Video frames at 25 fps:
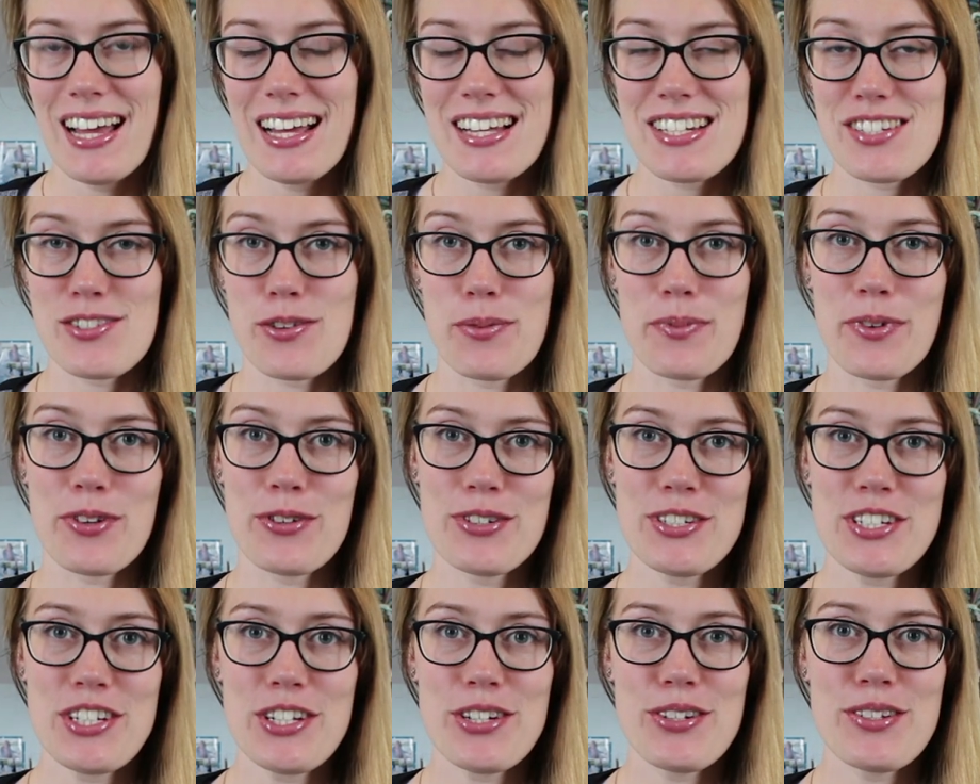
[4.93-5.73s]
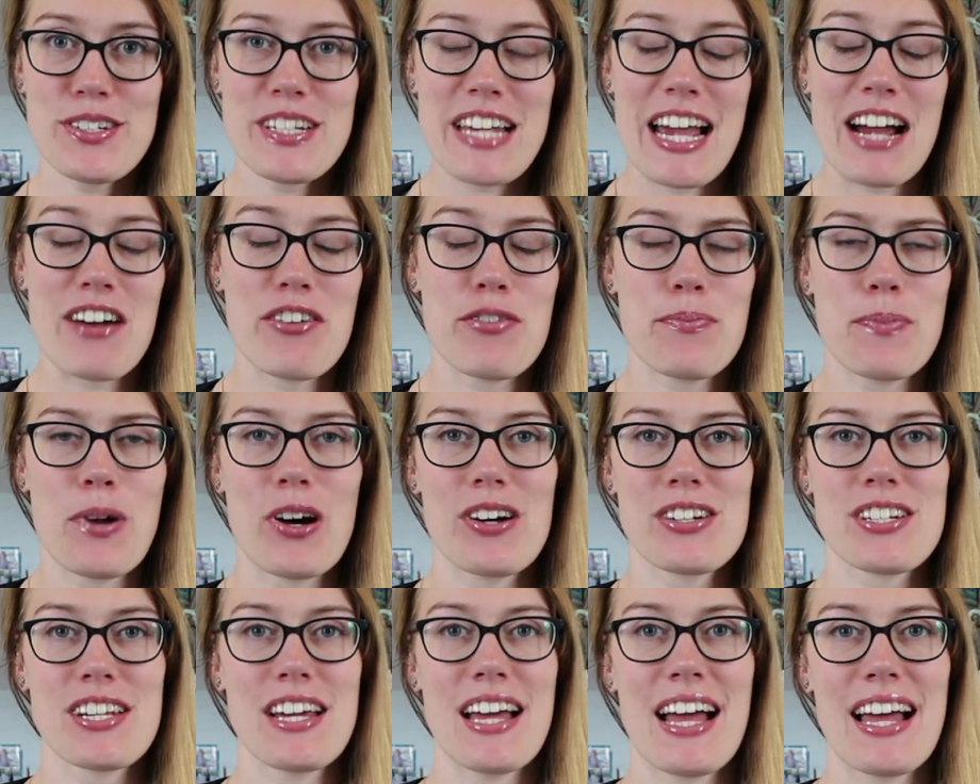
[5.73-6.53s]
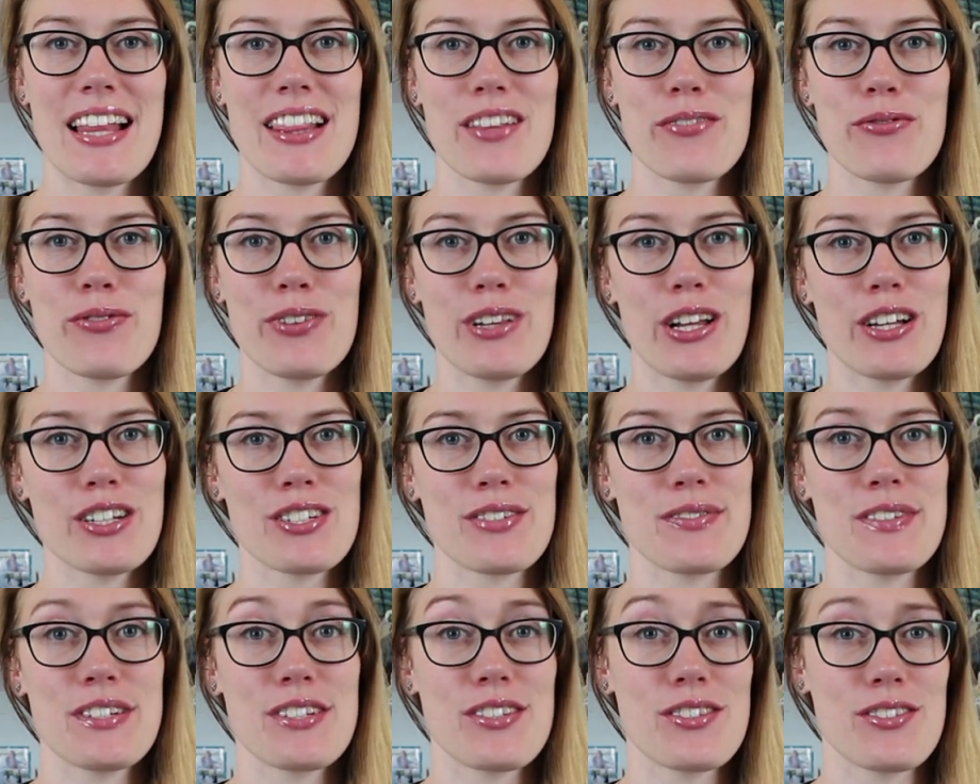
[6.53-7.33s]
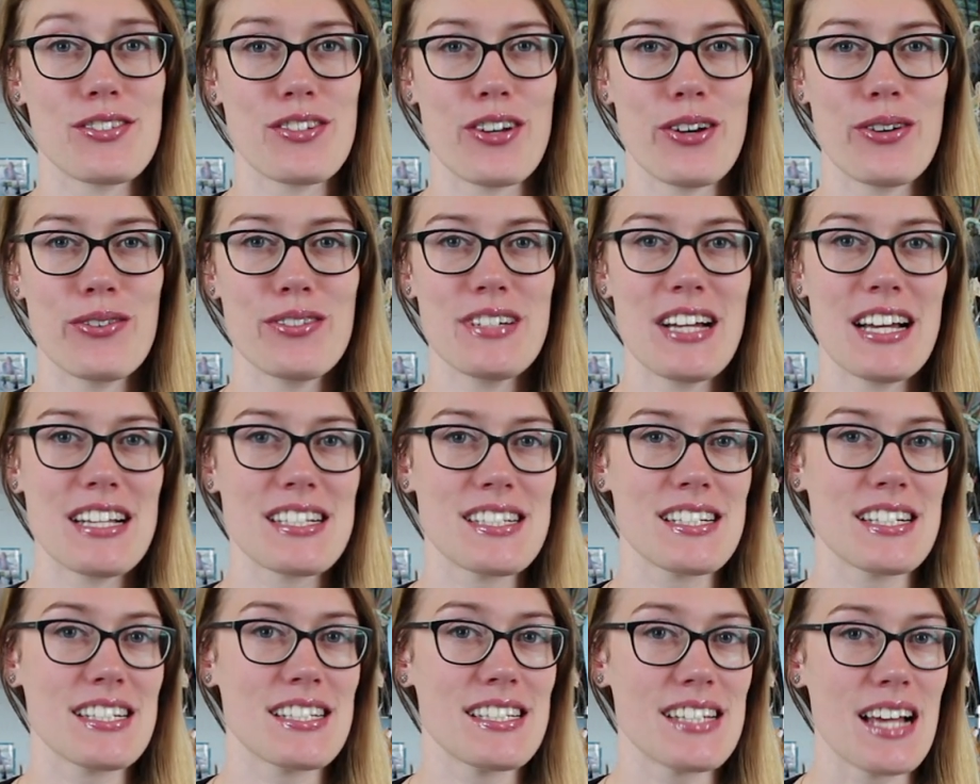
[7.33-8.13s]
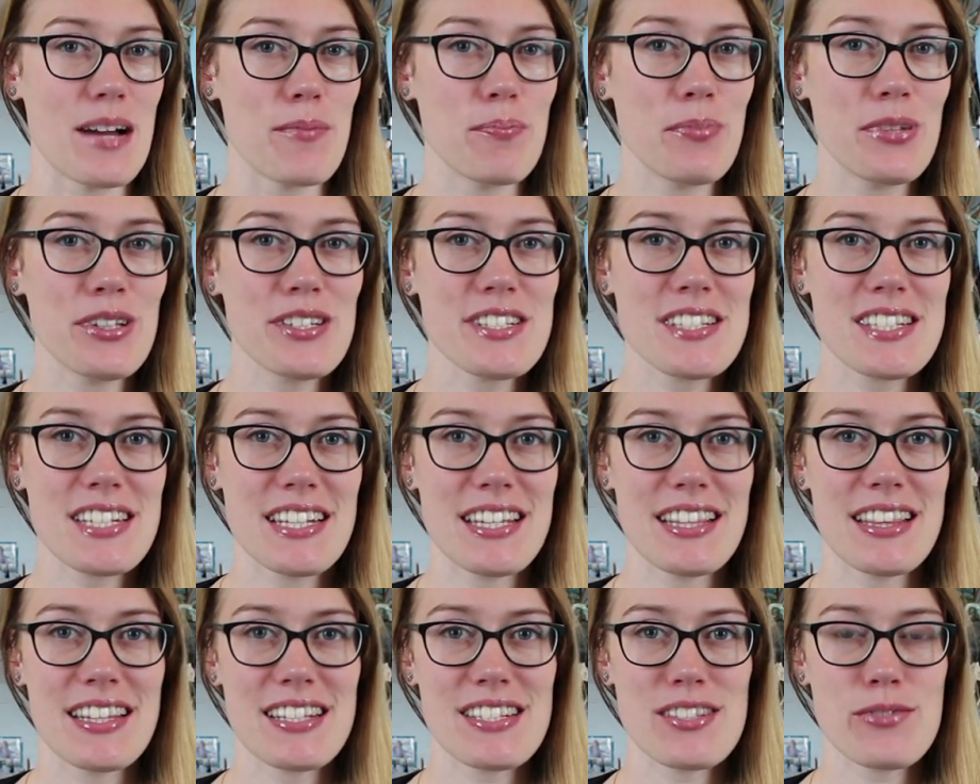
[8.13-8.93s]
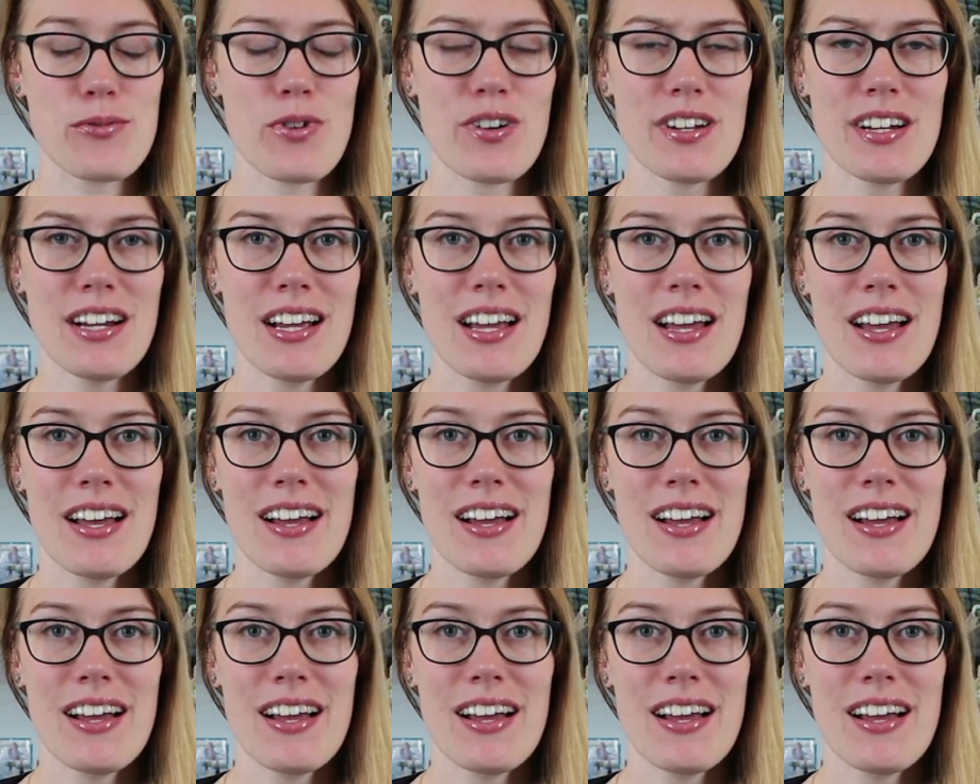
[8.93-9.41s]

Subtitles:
So I'm going to use Harry Potter and the Philosopher's Stone as examples in this one.